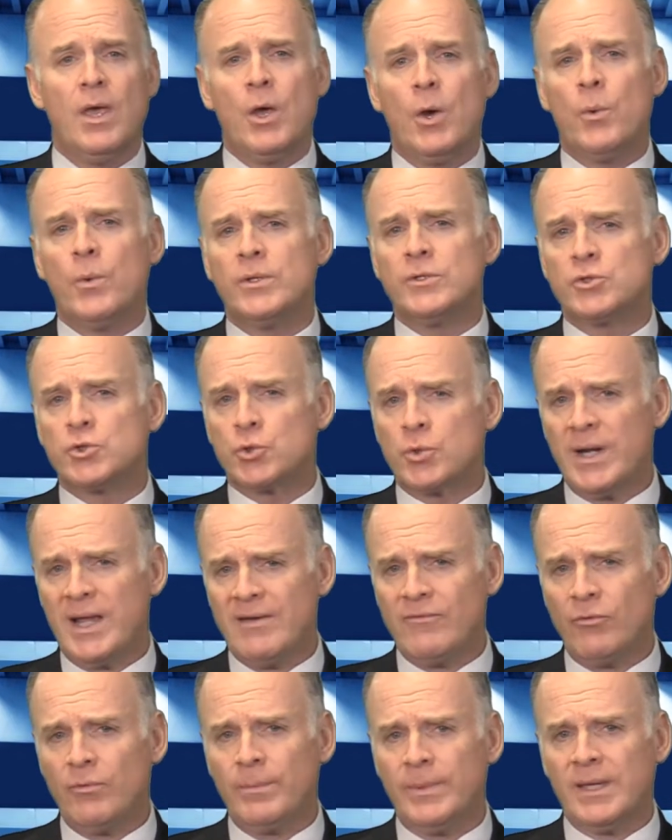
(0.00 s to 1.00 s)
When
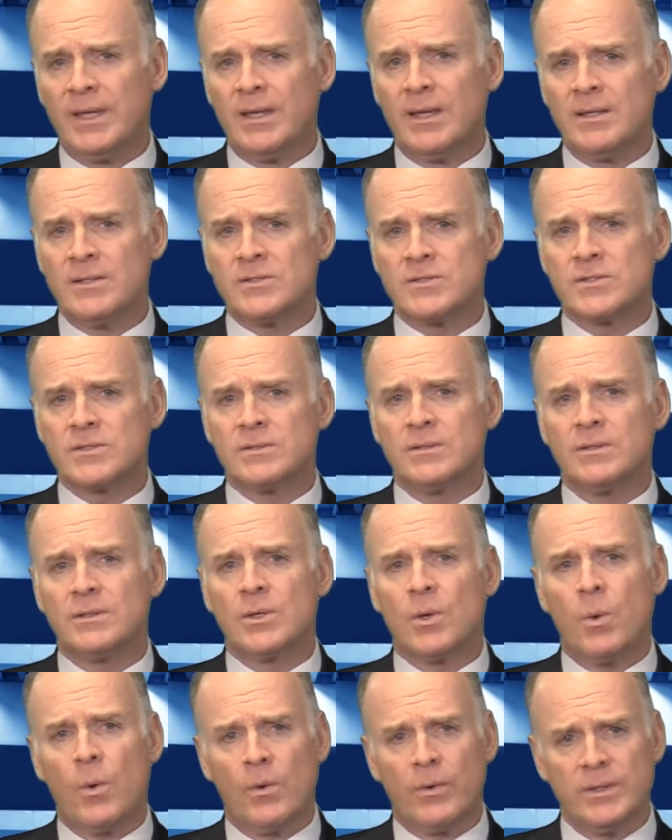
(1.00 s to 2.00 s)
travel bans,
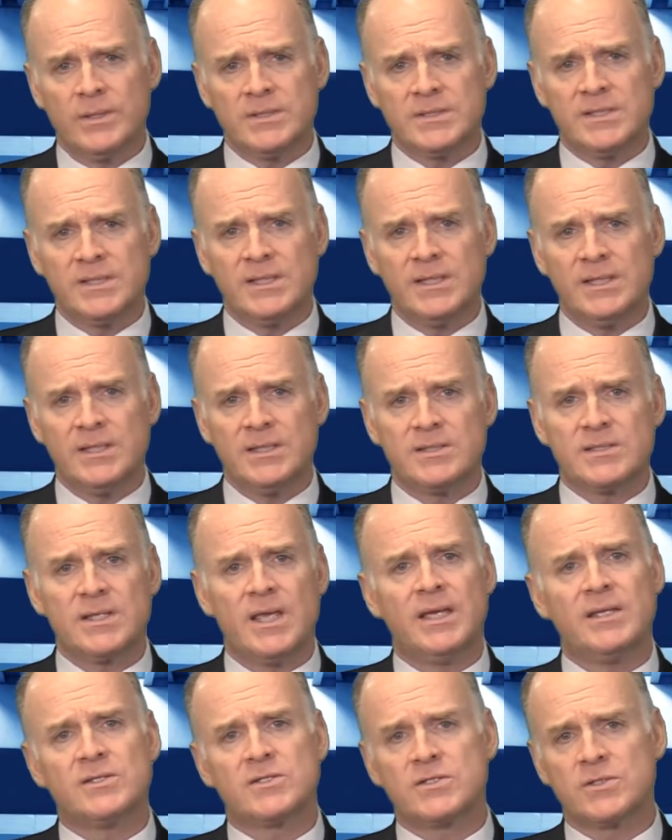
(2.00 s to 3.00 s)
quarantines,
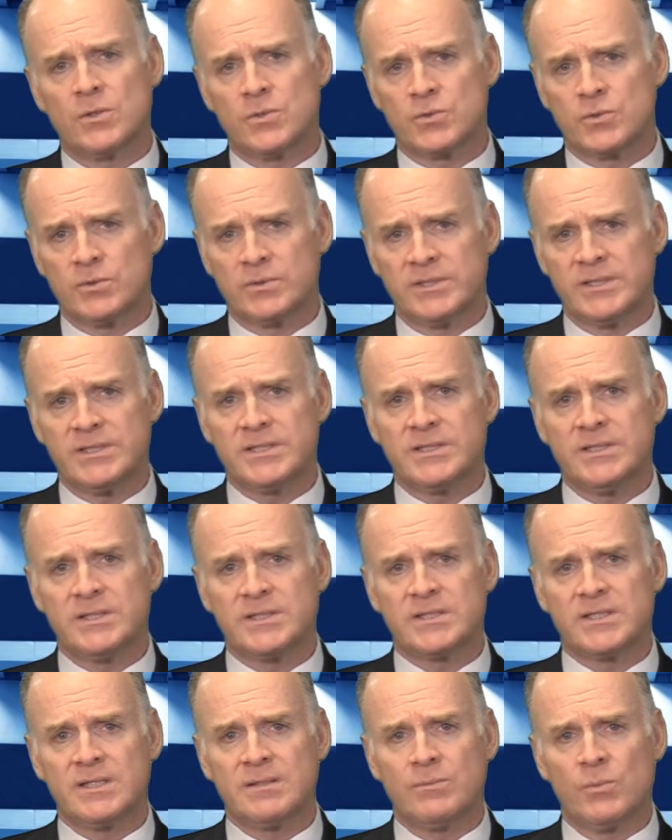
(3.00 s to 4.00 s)
and social
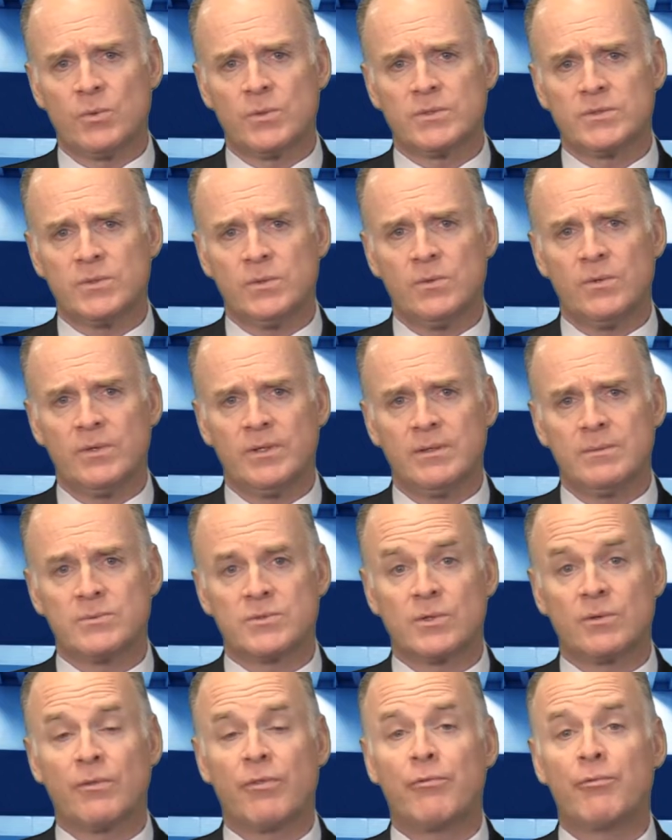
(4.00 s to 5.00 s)
distancing moratoriums
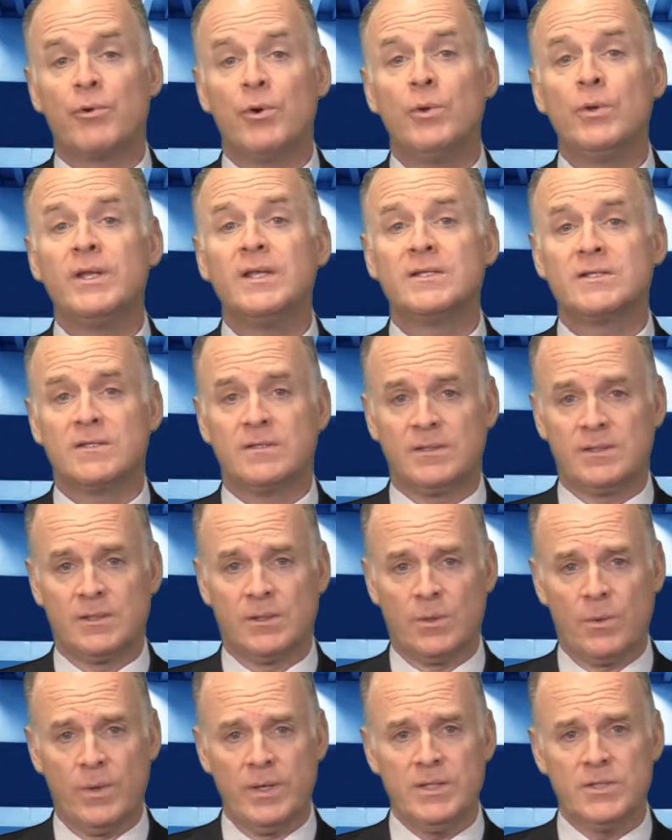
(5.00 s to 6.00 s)
are thrown into the
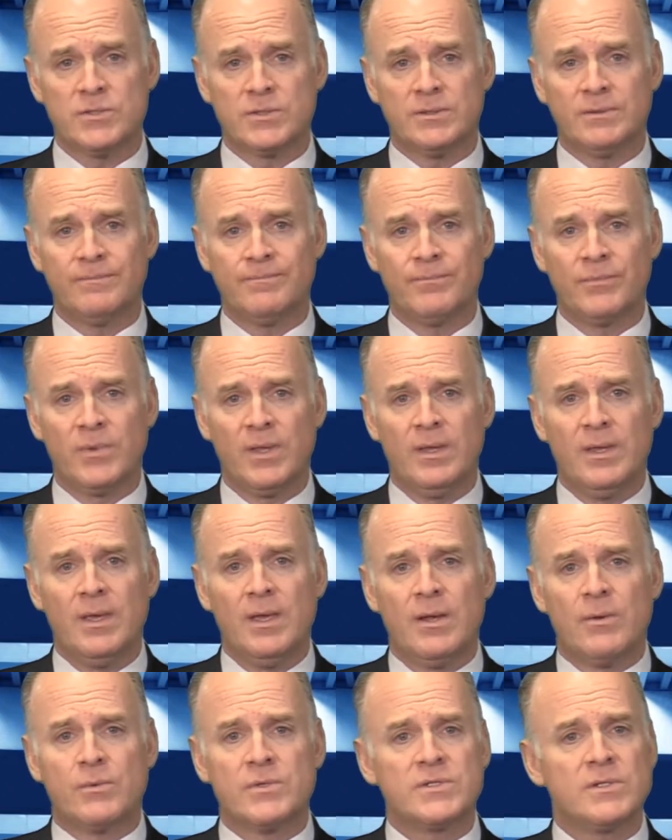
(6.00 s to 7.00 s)
equation,
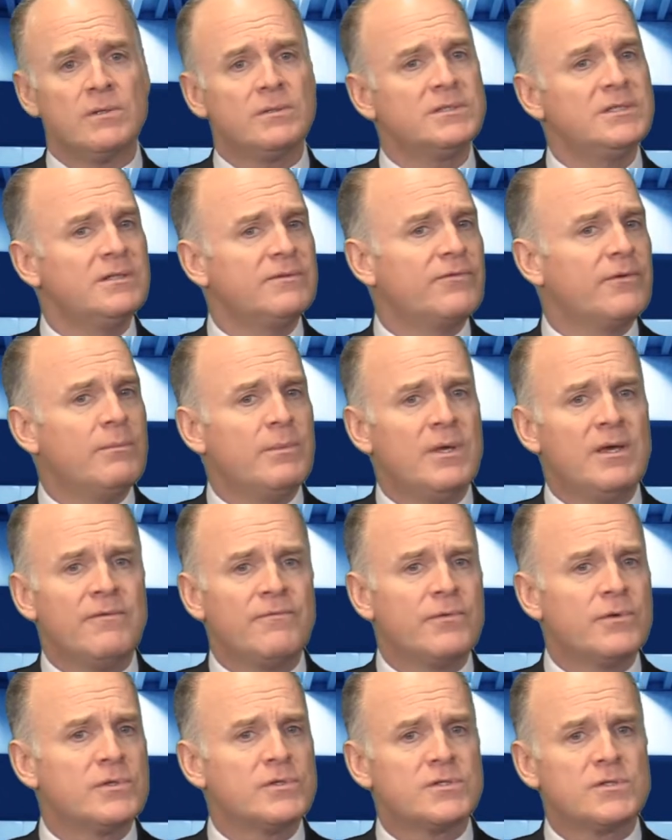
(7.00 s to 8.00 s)
resulting from
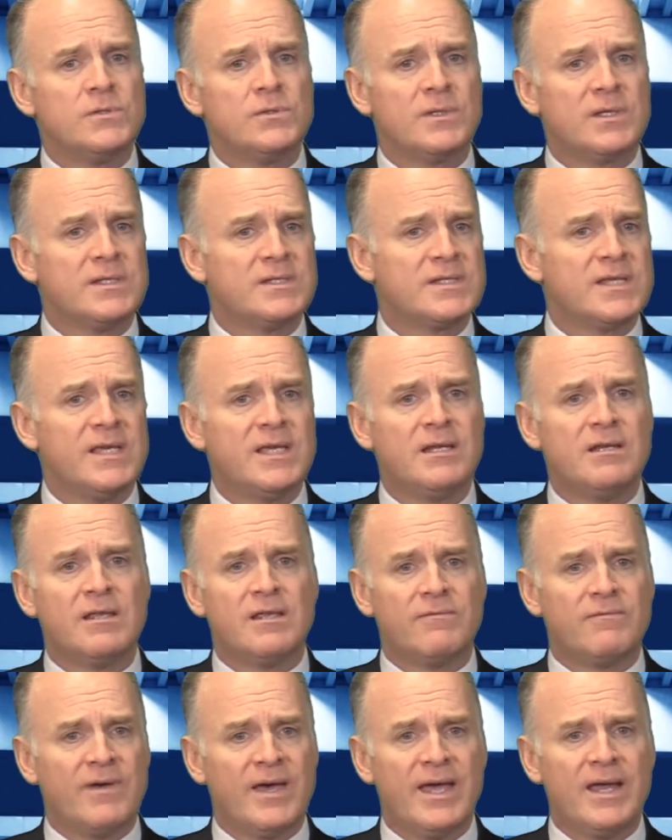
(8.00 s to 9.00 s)
efforts to contain a
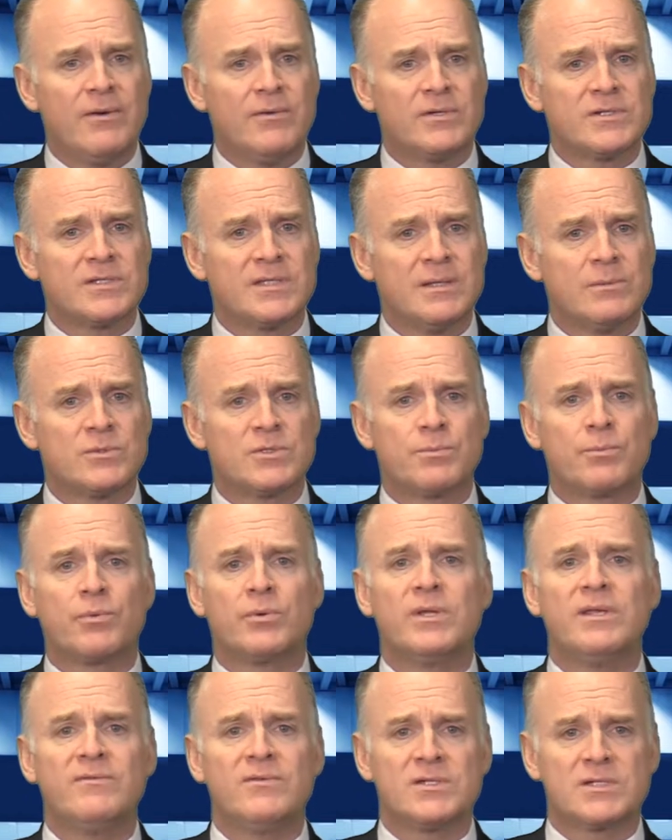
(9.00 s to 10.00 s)
virus that was
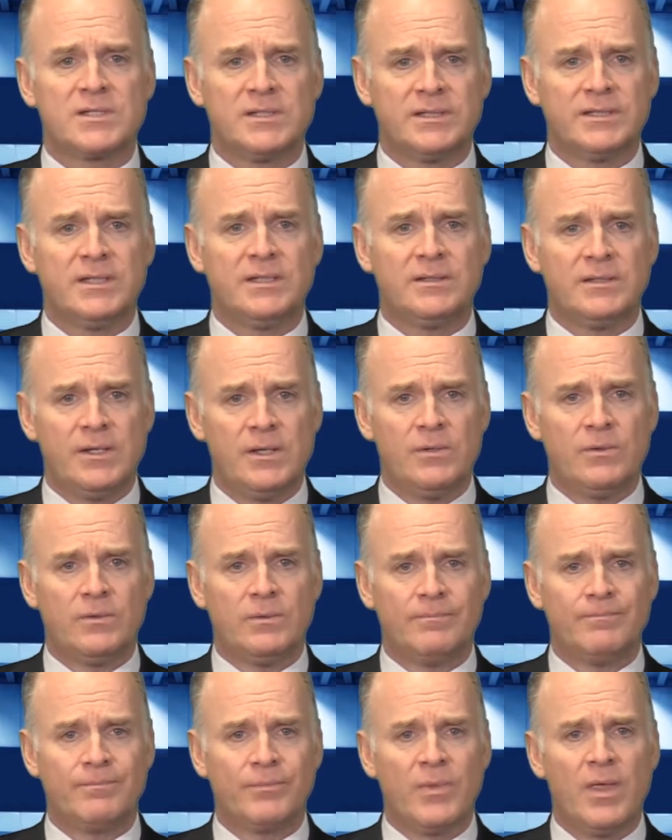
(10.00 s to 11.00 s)
previously
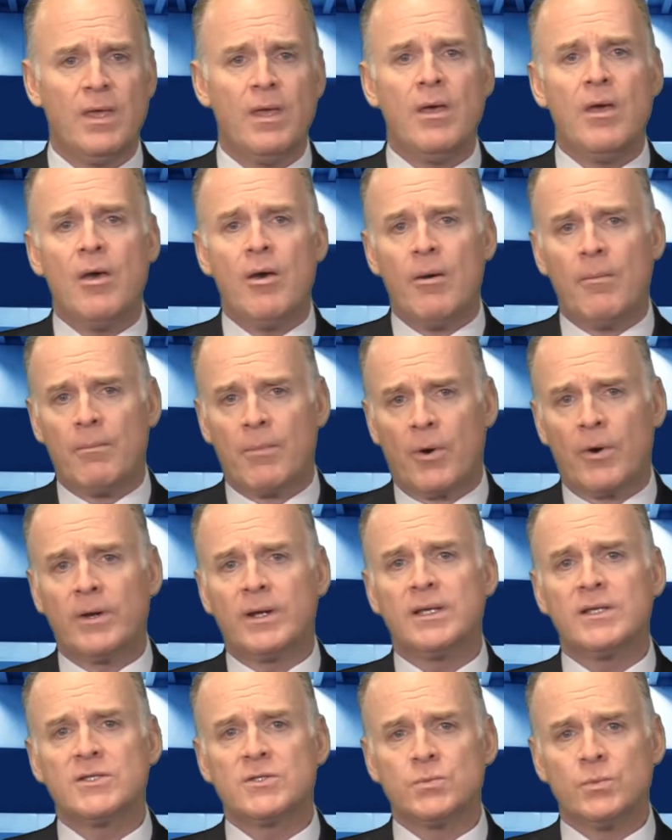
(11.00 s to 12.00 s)
unknown,
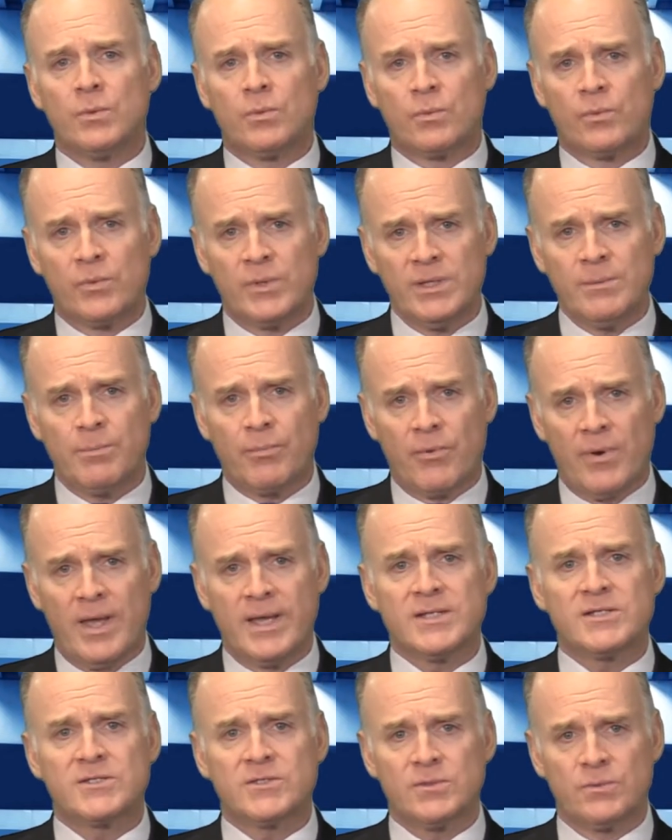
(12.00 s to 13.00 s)
markets will
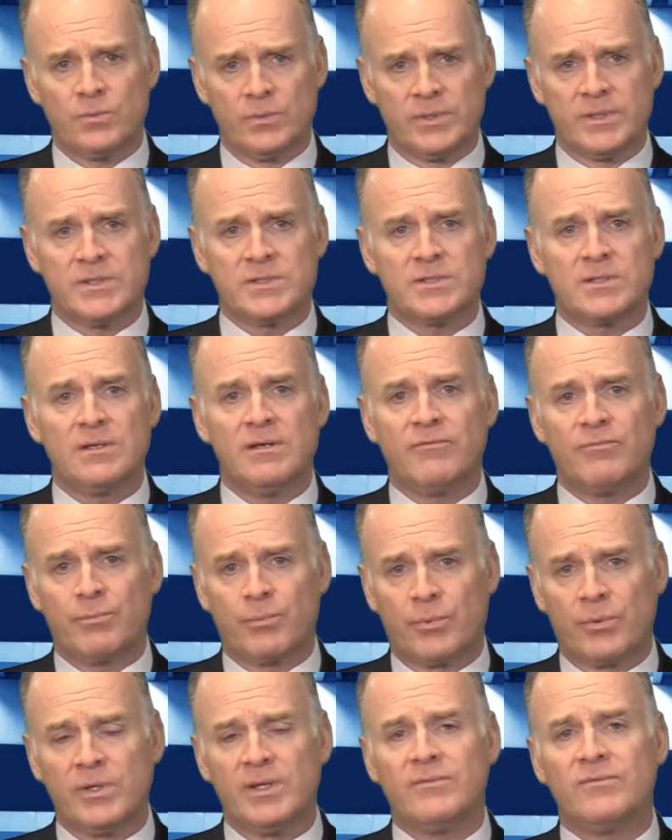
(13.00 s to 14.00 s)
reprice the risk of
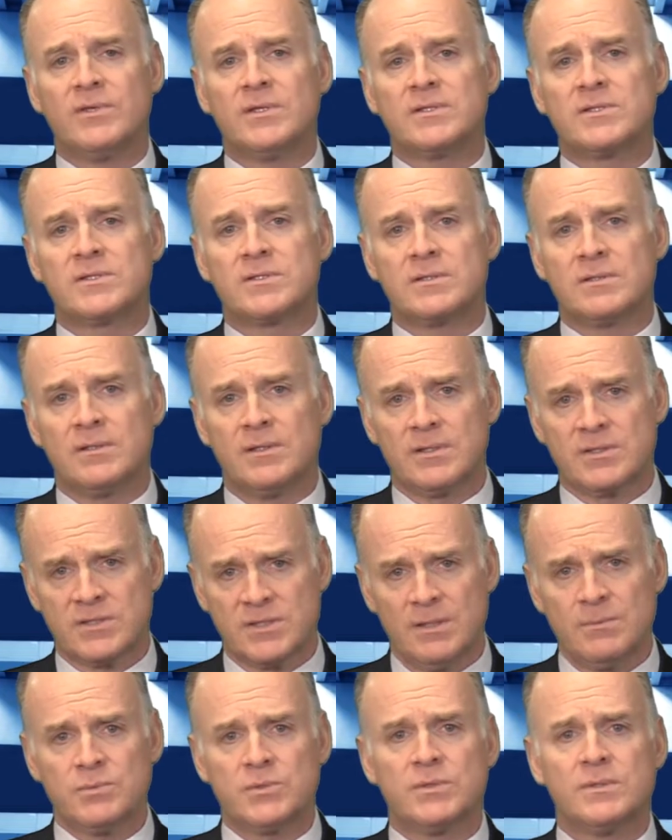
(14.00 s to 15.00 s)
previous
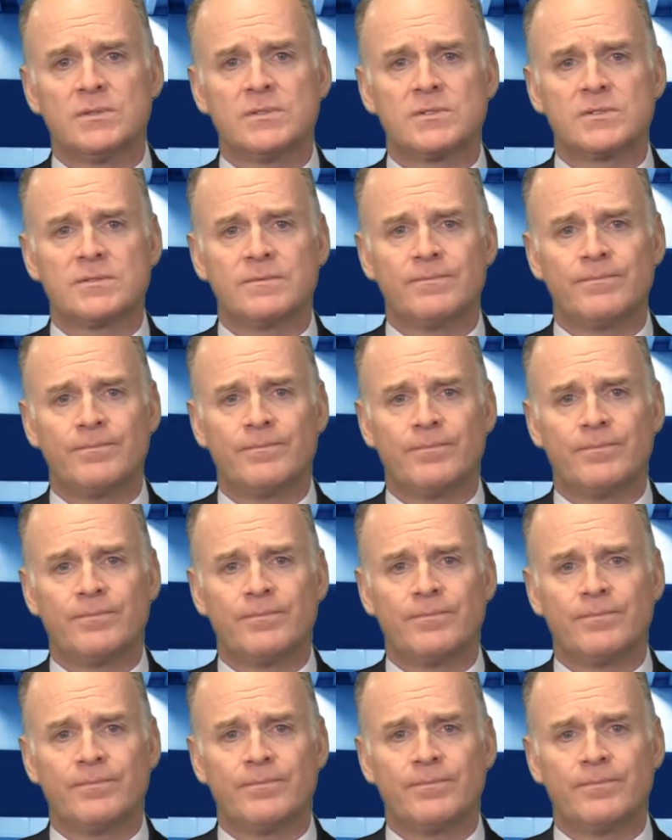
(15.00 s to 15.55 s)
assumptions.